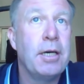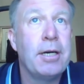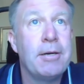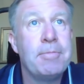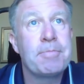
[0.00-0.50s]

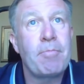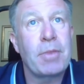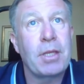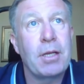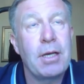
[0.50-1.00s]

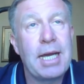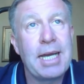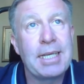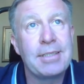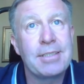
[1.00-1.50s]

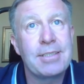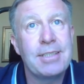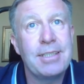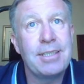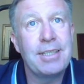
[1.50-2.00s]
And
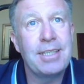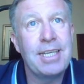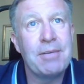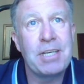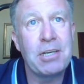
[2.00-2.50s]

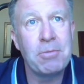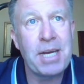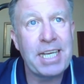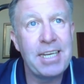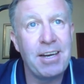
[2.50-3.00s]
yeah, when I look
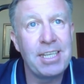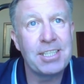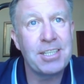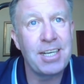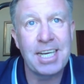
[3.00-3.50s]
back in
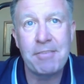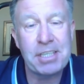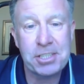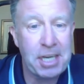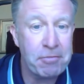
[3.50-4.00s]
hindsight, and I've
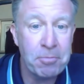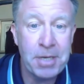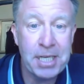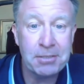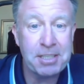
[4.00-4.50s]
had several
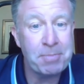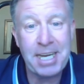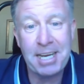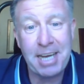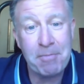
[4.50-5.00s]
meals. I've
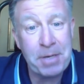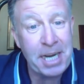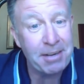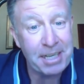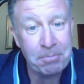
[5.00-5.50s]
been
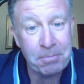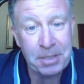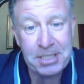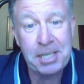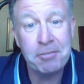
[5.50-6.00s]
out in
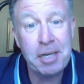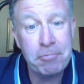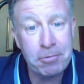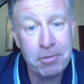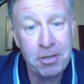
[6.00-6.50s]

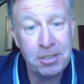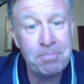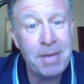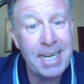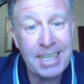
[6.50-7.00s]
Tenerife with Ron
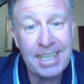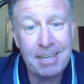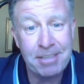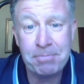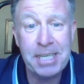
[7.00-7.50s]
and Maggie.
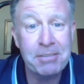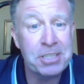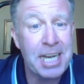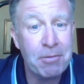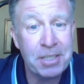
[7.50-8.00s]
I've had
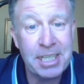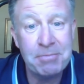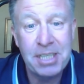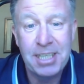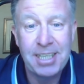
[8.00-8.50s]
meals out with
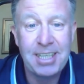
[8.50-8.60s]
him,